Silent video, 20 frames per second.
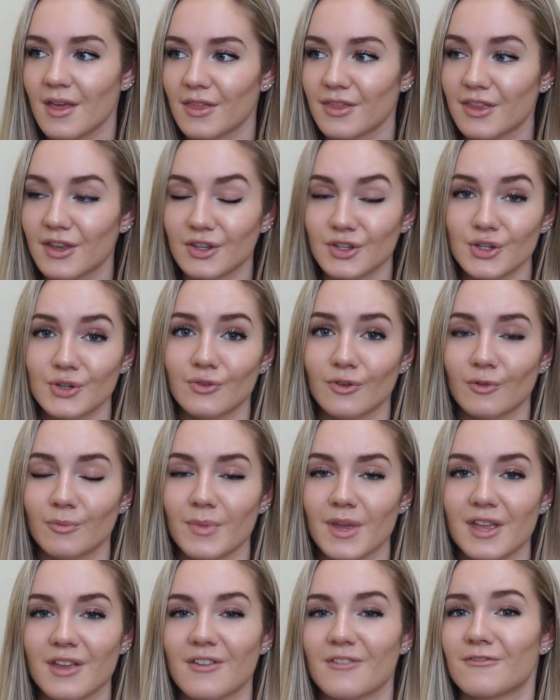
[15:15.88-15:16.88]
Then you will
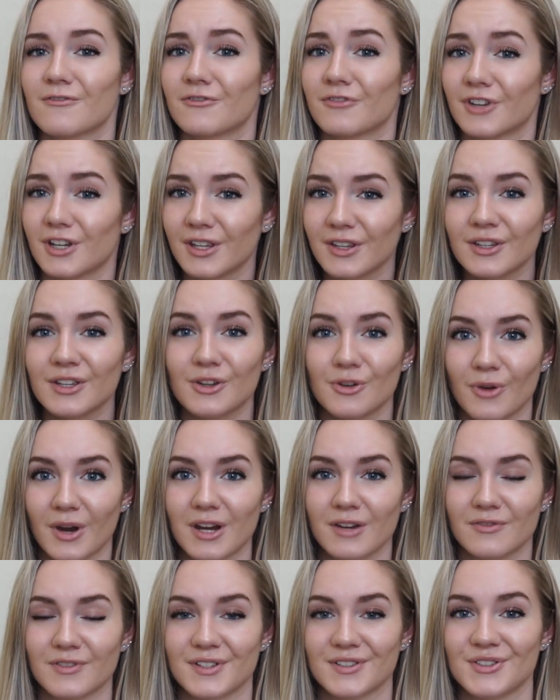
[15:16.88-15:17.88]
make really
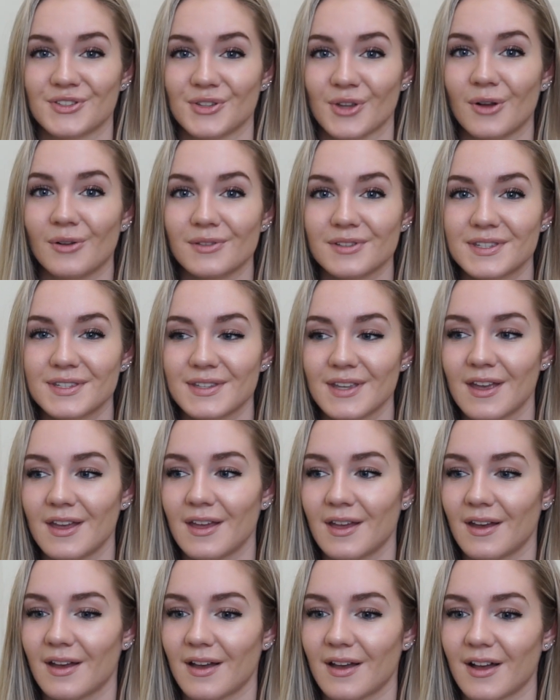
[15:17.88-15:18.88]
great results
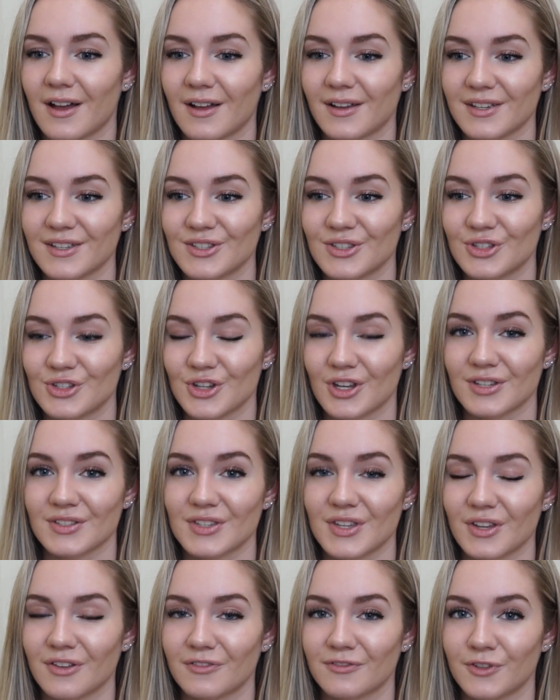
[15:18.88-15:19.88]
in
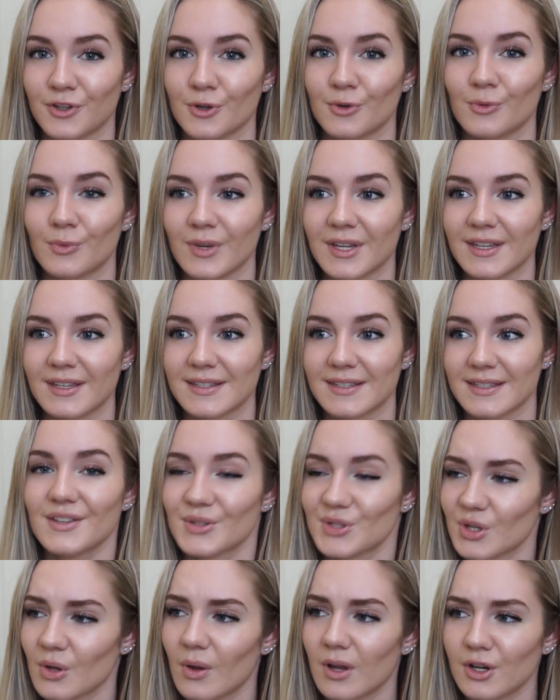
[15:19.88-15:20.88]
just a few weeks.
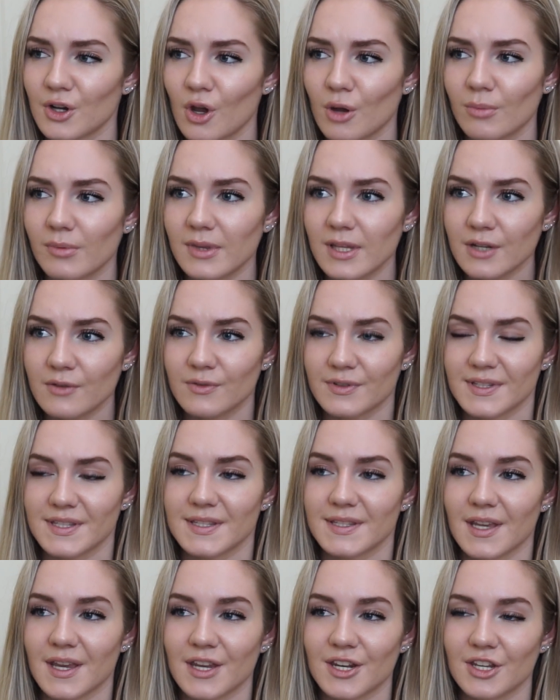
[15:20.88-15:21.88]
So I not only would
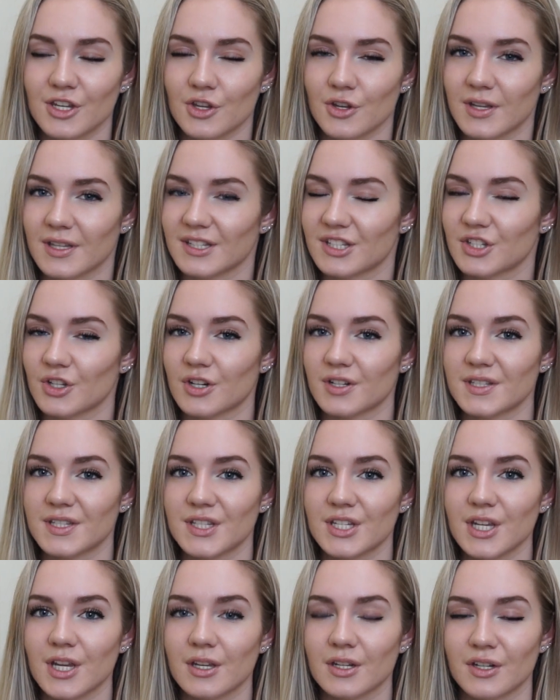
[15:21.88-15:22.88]
say that you can start
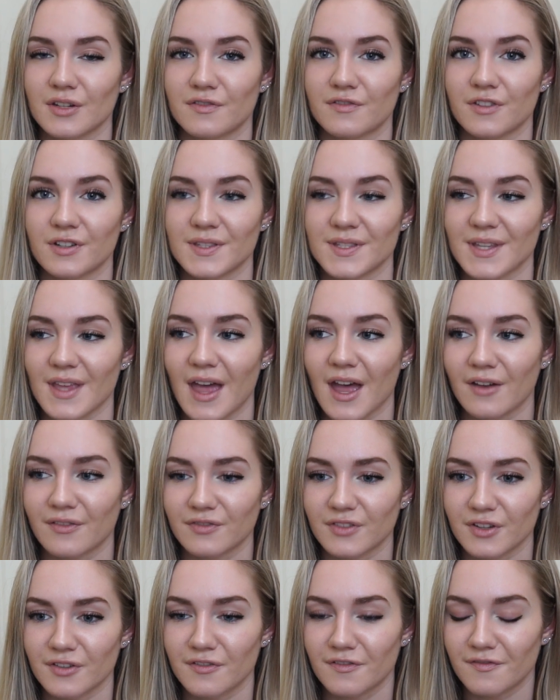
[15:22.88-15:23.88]
seeing a difference
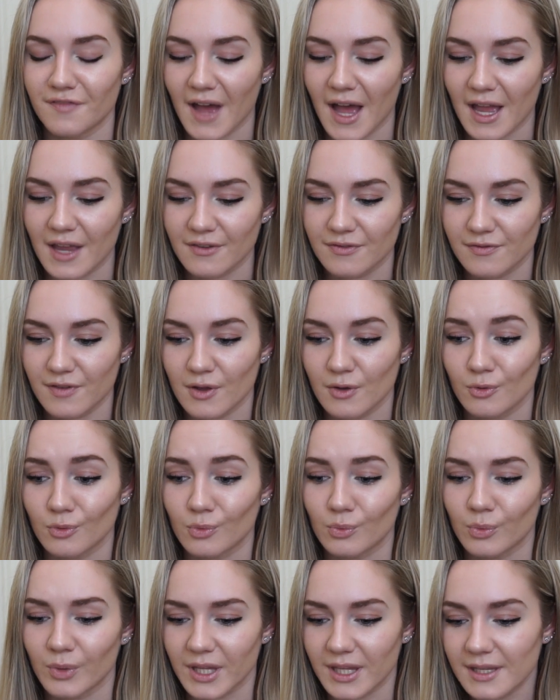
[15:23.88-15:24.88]
after 5
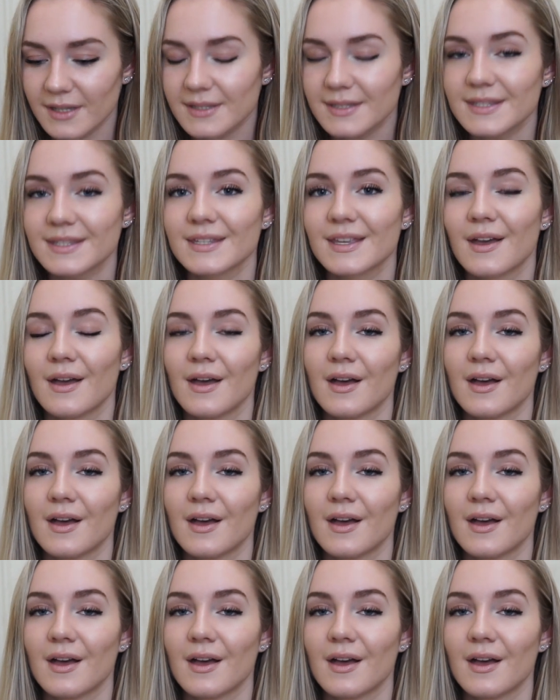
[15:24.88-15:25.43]
weeks,